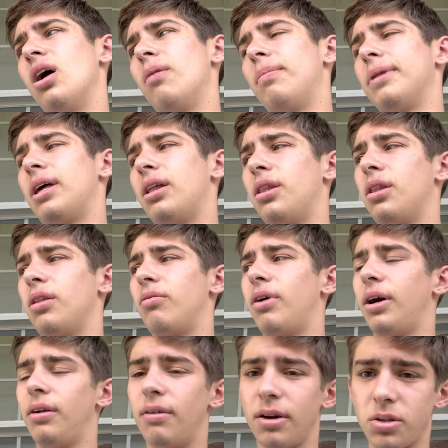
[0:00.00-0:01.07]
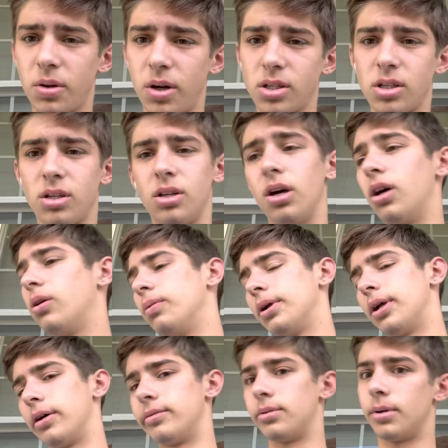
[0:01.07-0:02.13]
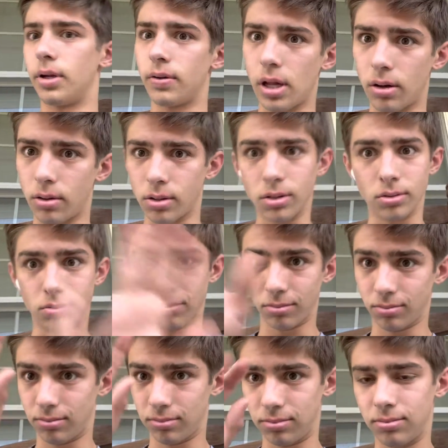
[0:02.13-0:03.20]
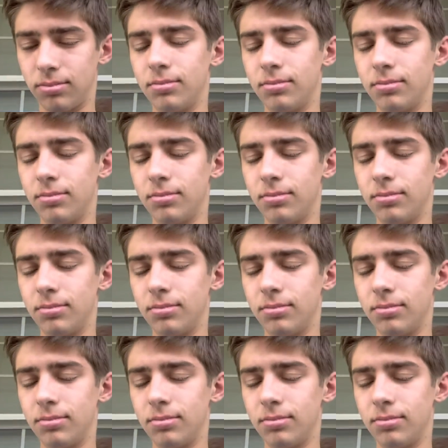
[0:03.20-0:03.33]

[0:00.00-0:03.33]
But then the Ragnarok story is undone, whatever, whatever. I don't know.